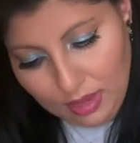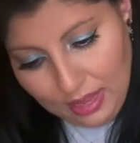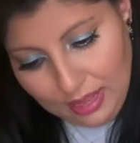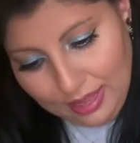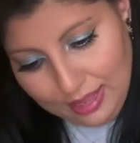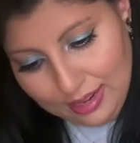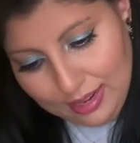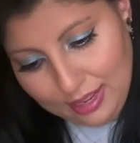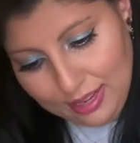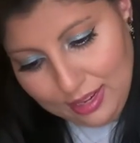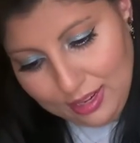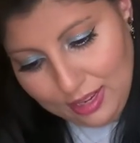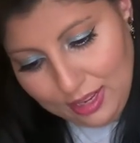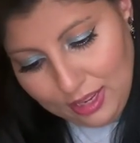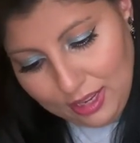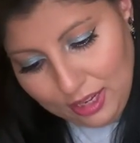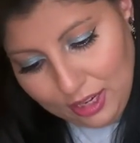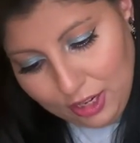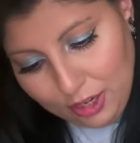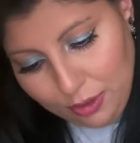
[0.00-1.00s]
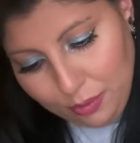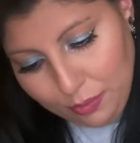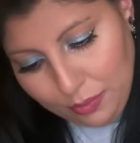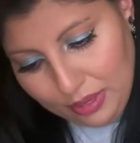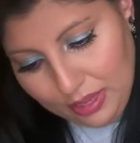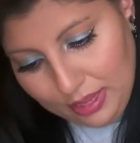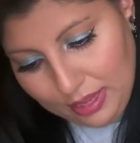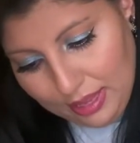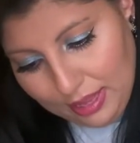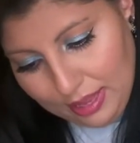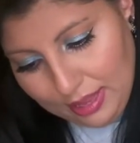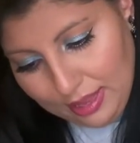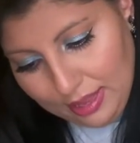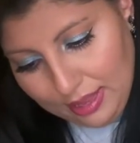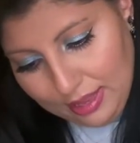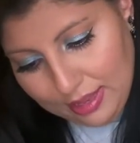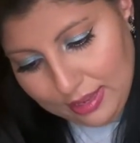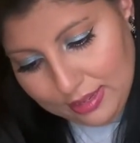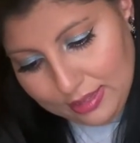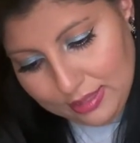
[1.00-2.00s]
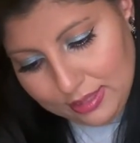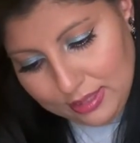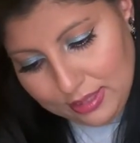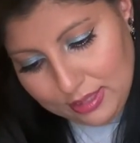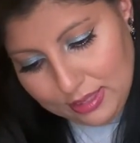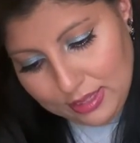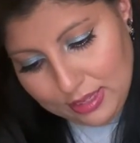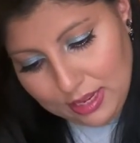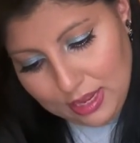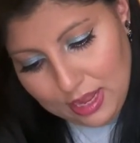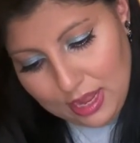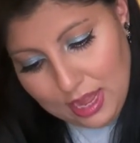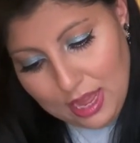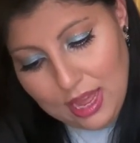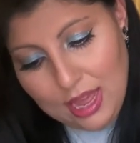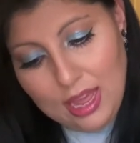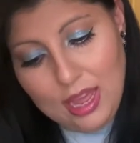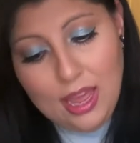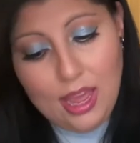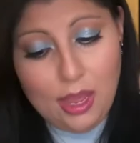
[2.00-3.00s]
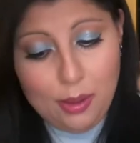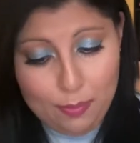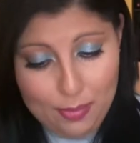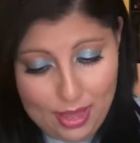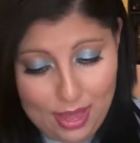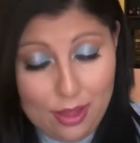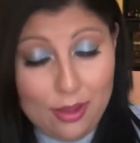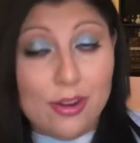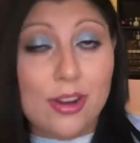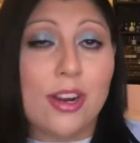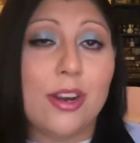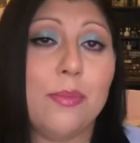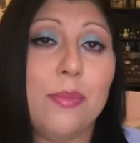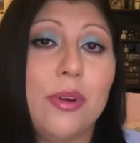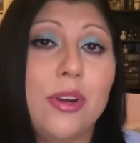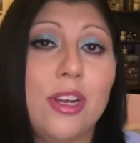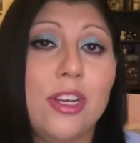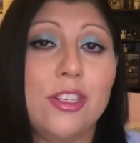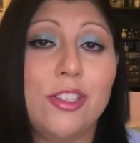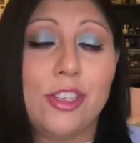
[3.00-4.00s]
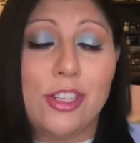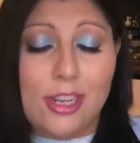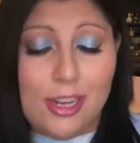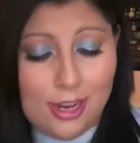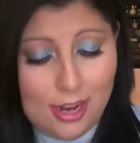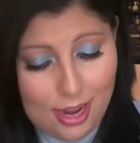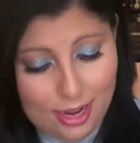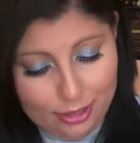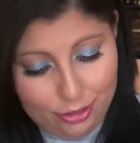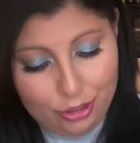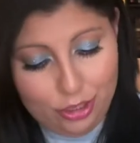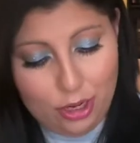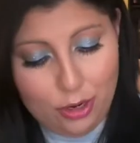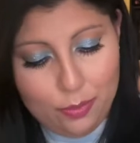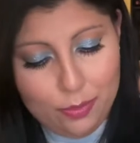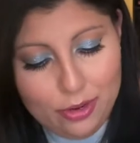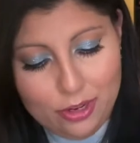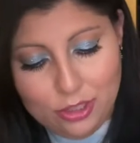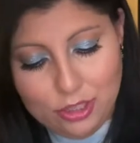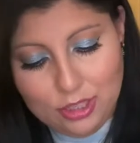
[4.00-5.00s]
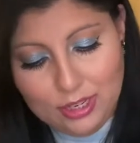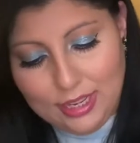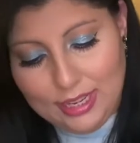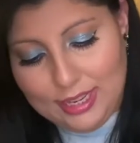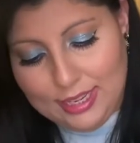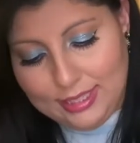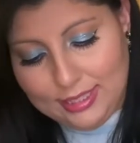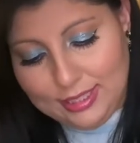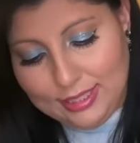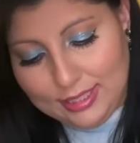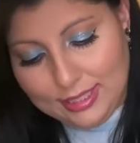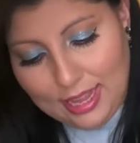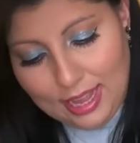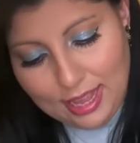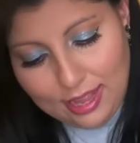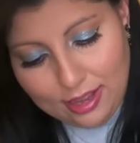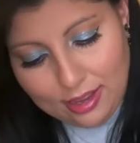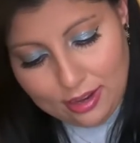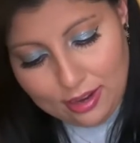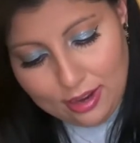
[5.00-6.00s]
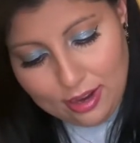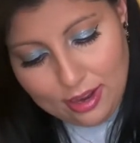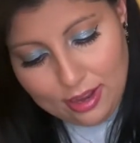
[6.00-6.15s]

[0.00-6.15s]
And in here we get a powder brush and an eyeshadow brush, like I said.